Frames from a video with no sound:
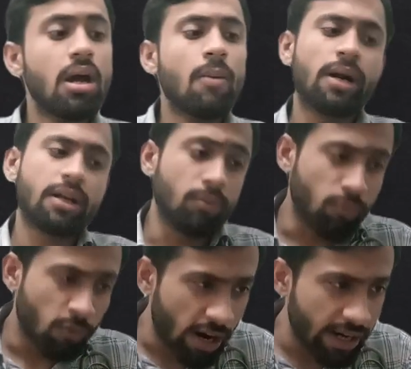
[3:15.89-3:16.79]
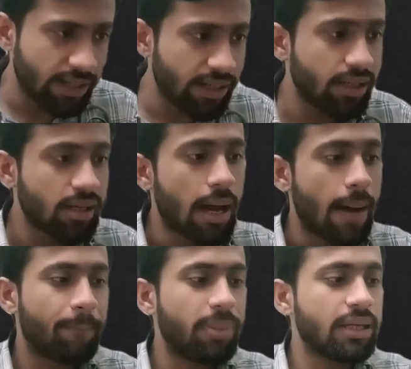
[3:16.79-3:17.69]
But widely, a
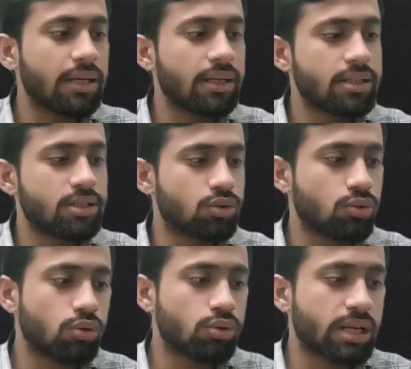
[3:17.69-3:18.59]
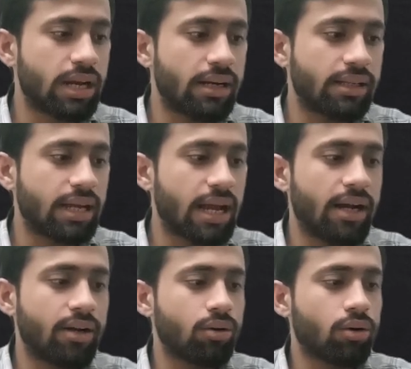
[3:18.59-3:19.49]
period is used at the
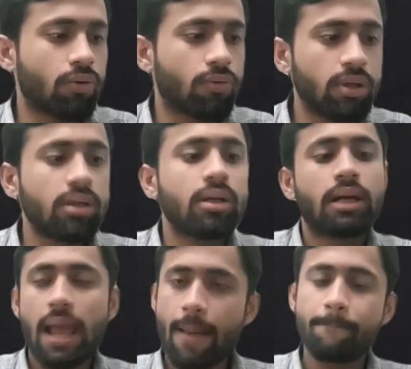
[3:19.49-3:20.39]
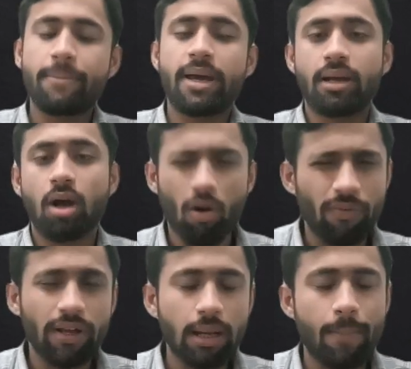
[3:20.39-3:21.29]
end of an
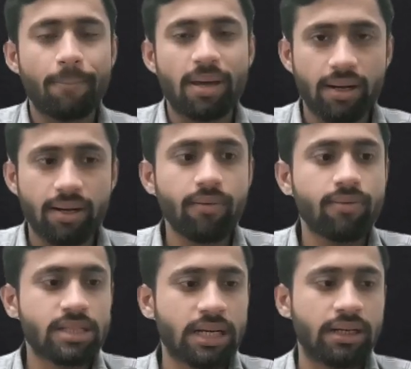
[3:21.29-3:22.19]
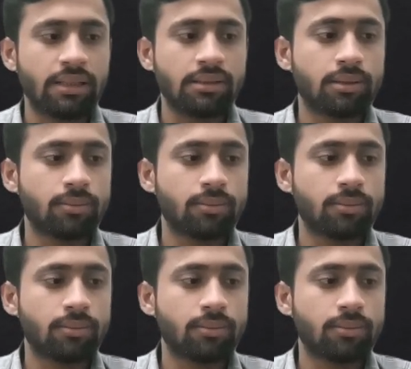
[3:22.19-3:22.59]
imperative sentence.